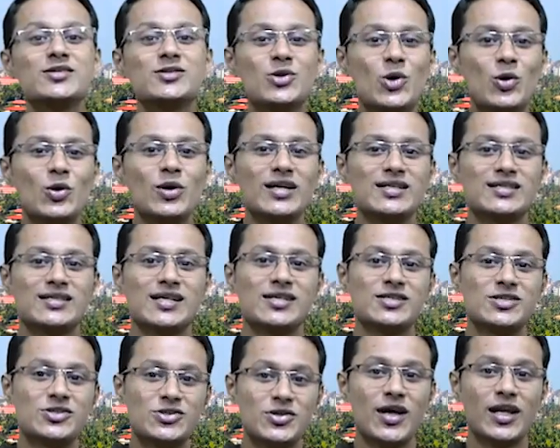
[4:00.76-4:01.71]
solace and
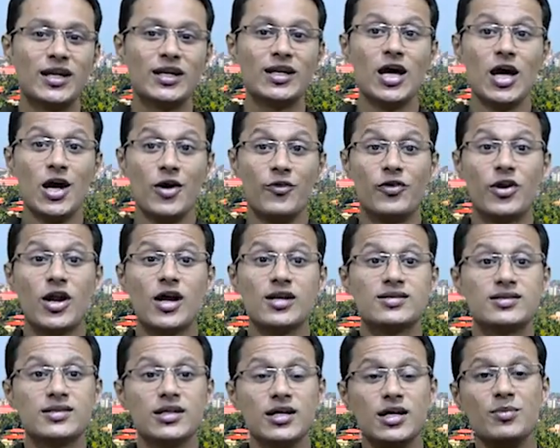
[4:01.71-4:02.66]
strength for
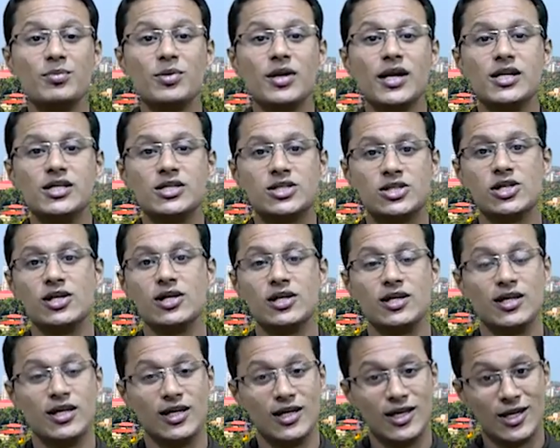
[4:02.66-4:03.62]
our turbulent
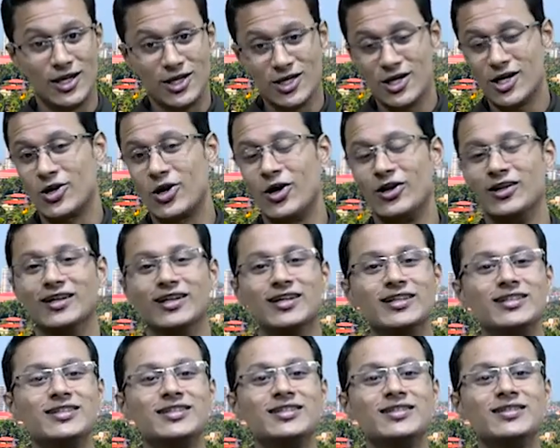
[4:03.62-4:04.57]
journey here on
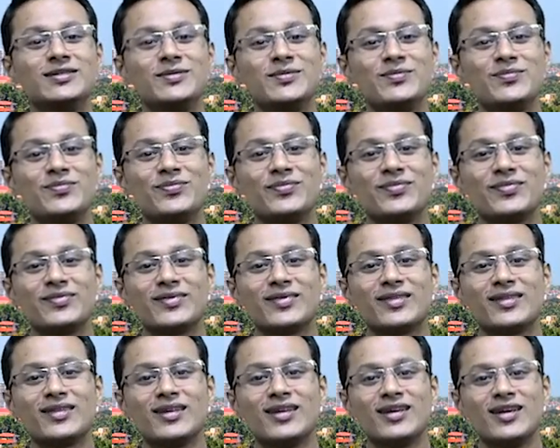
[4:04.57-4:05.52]

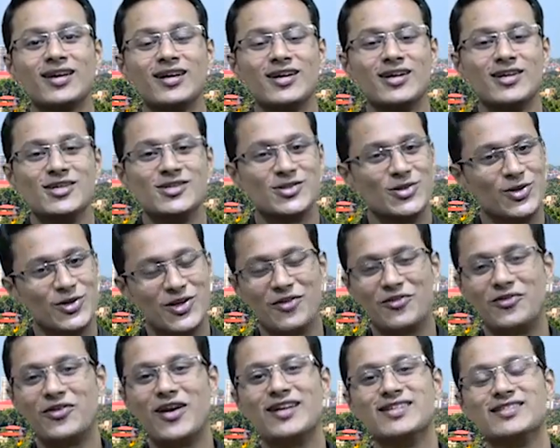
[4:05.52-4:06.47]
earth? So dear
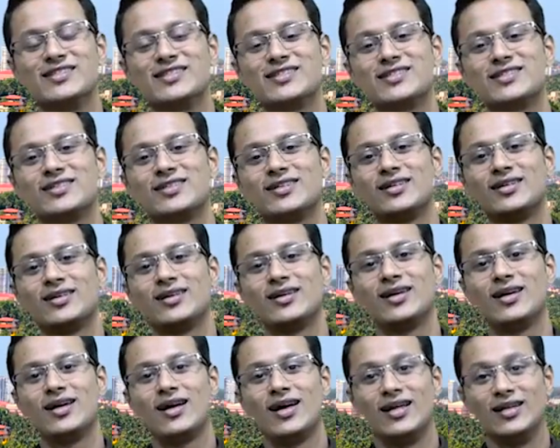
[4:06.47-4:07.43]
friends,
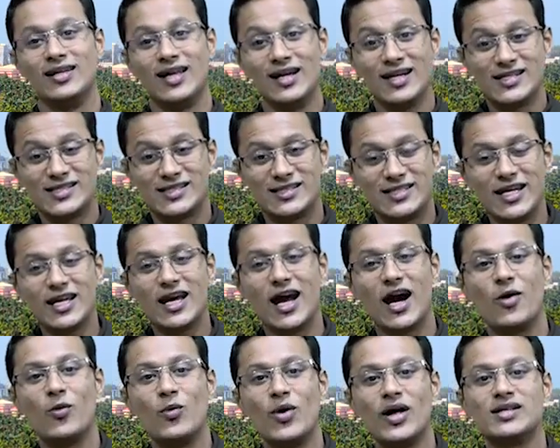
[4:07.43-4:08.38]
let us dig
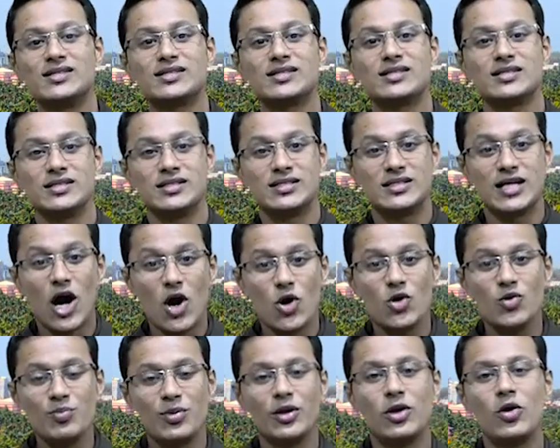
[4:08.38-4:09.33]
our wells
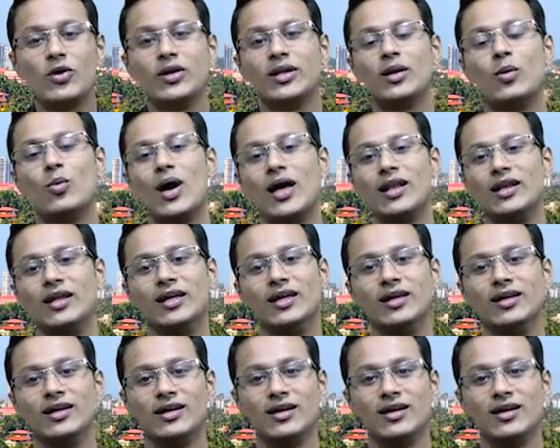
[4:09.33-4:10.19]
down below in the valley.